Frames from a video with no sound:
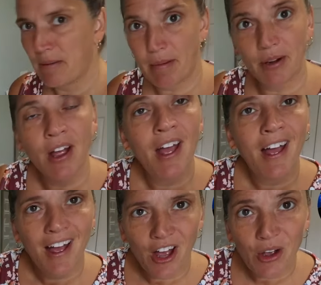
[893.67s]
them there and I remember
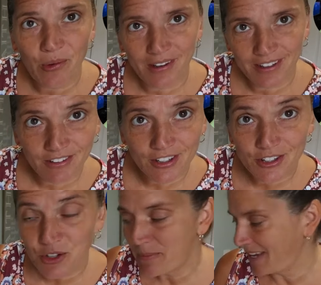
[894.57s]
Oh,
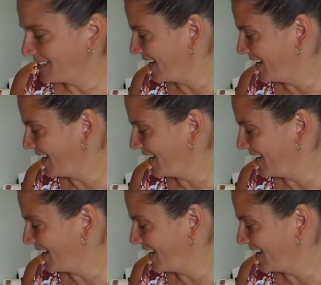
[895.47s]
give her a school